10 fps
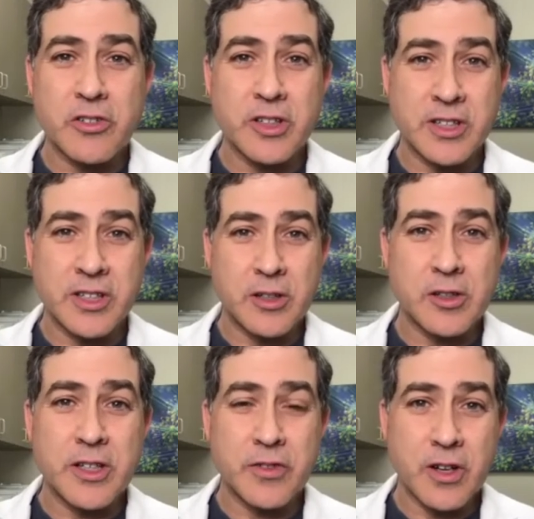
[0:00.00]

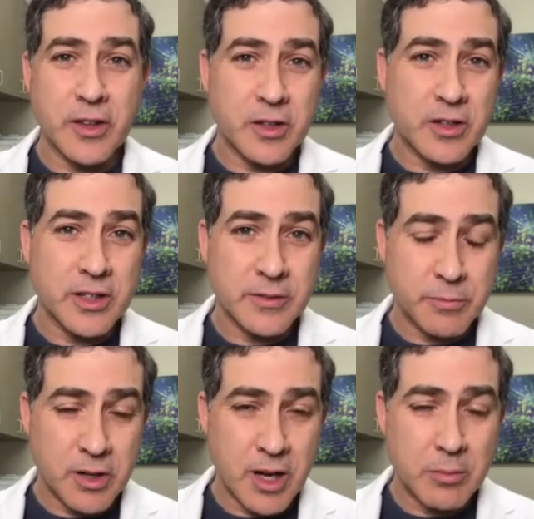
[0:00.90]
looking for other
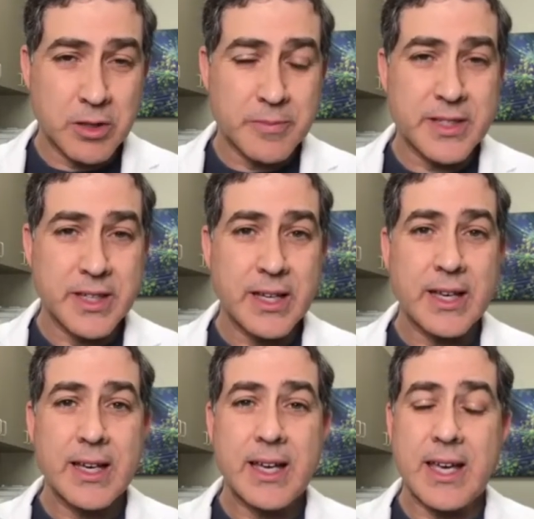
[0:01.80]
problems,
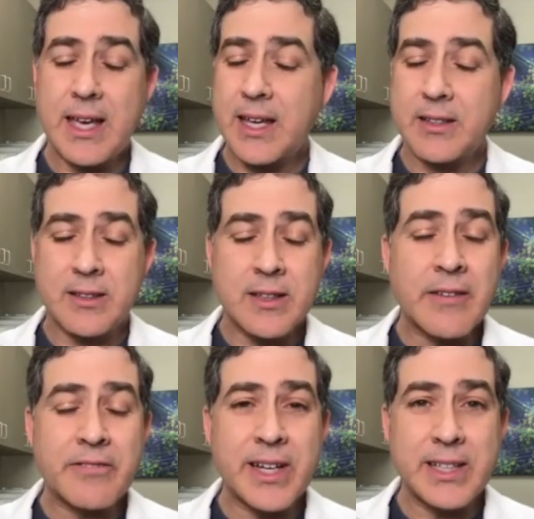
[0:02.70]
and
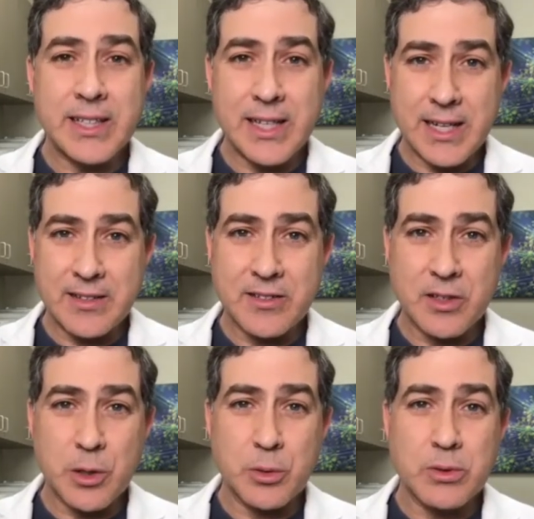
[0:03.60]
not finding any.
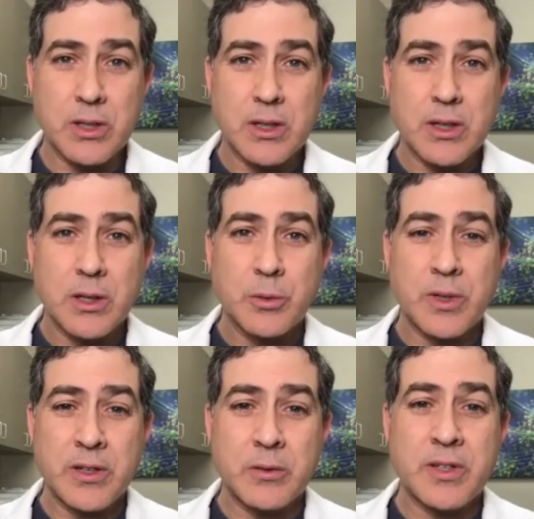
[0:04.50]
So
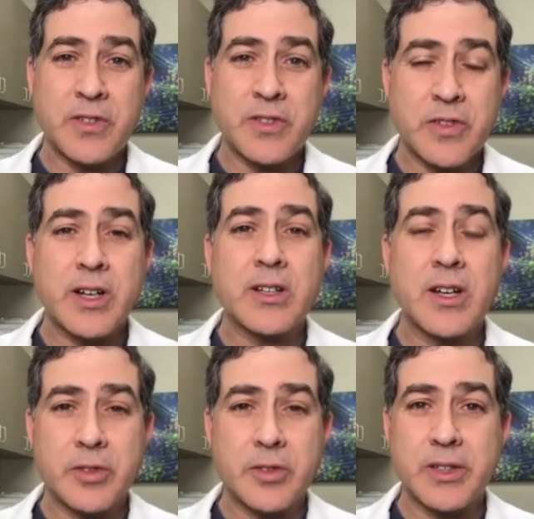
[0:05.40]
we feel very
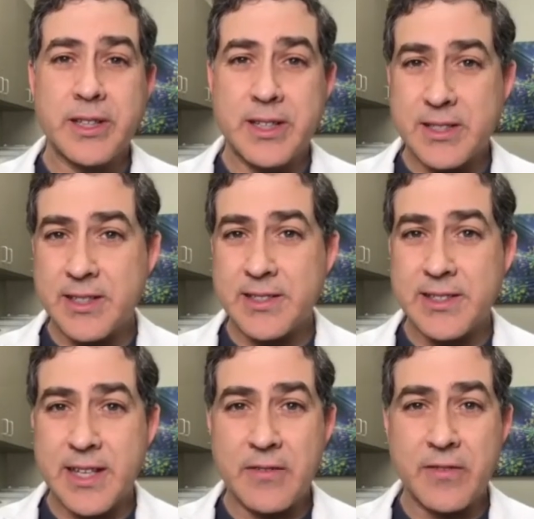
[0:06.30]
comfortable that this is
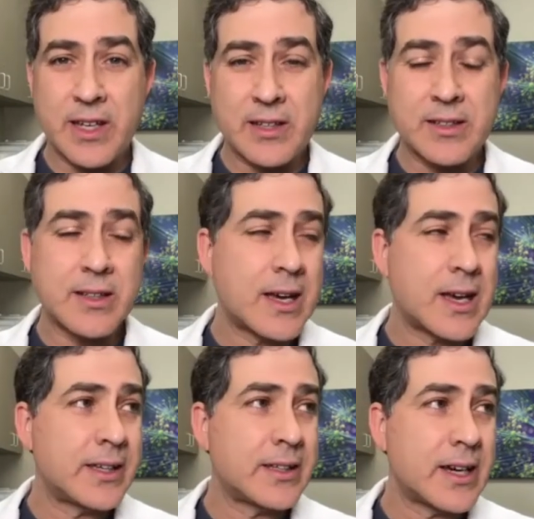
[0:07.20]
safe. And
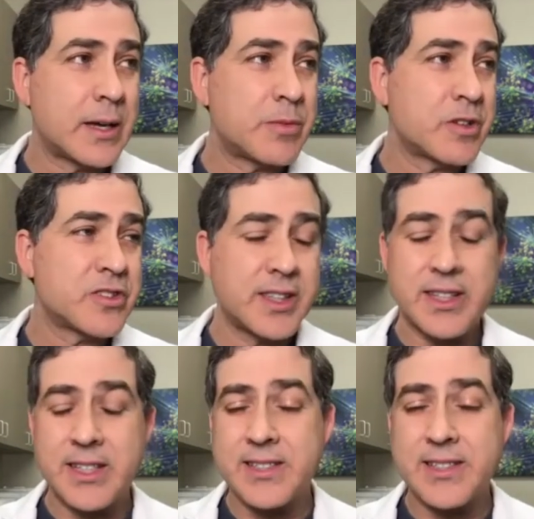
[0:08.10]
I personally
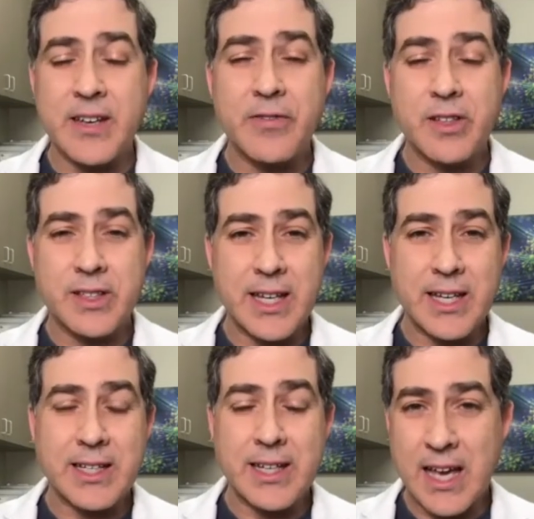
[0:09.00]
think it's safer than
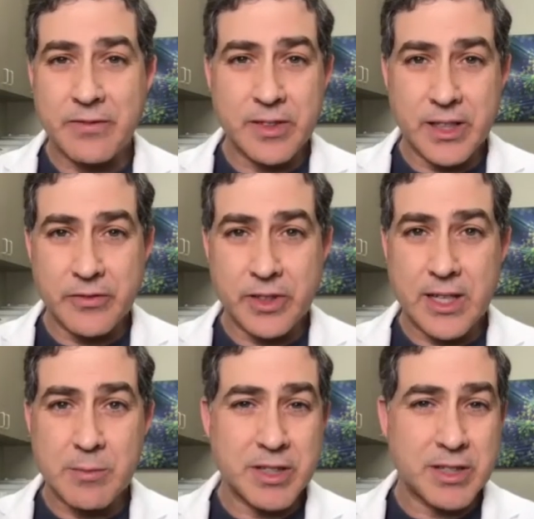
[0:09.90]
taking Advil every
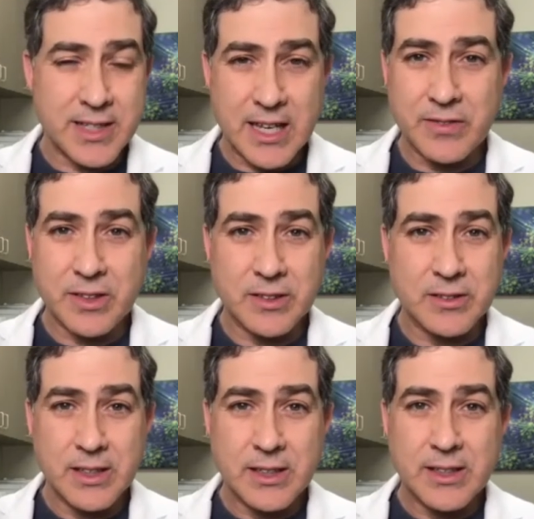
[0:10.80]
day, because Advil
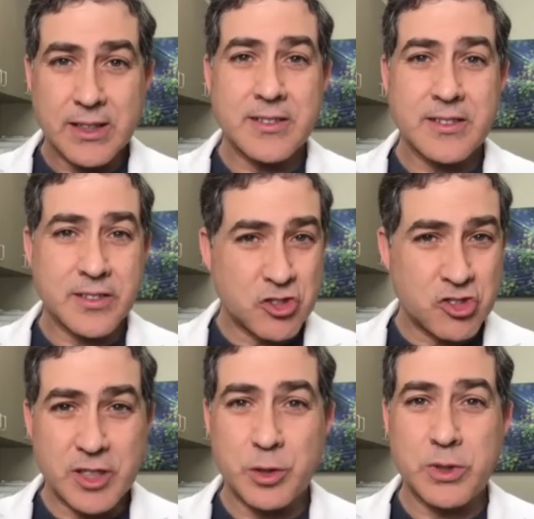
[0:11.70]
is
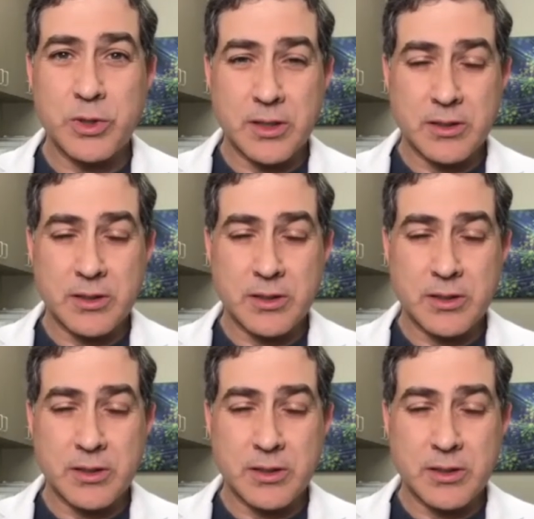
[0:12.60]
associated with